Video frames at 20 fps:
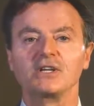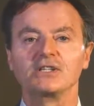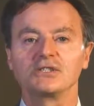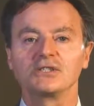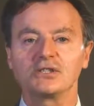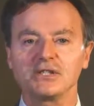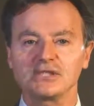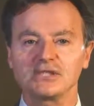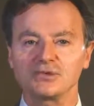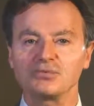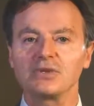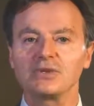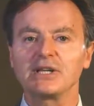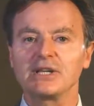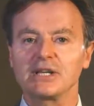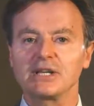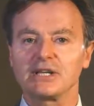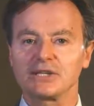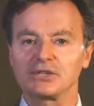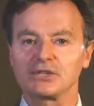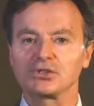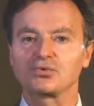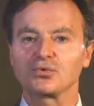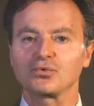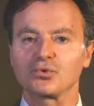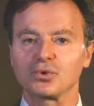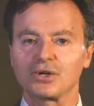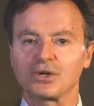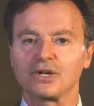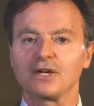So that's really an
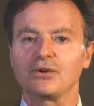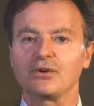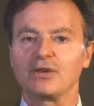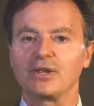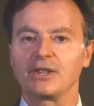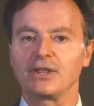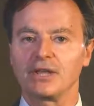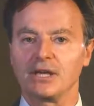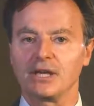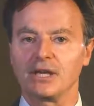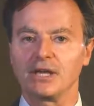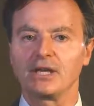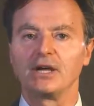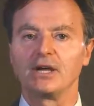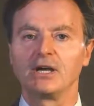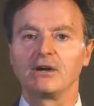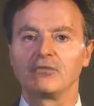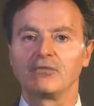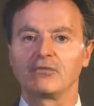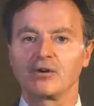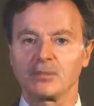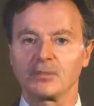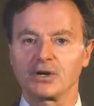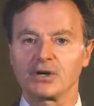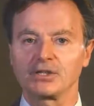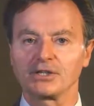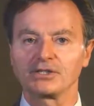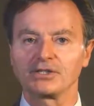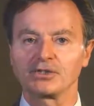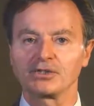extraordinary thing from a
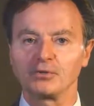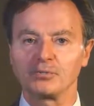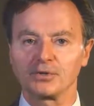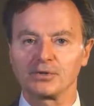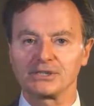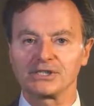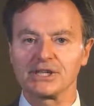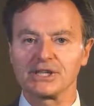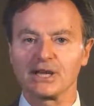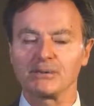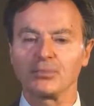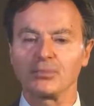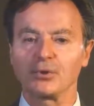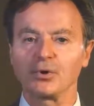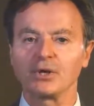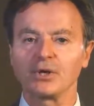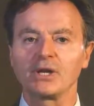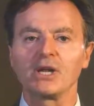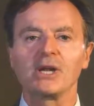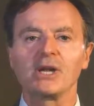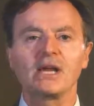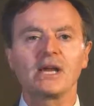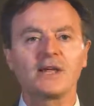consumer standpoint.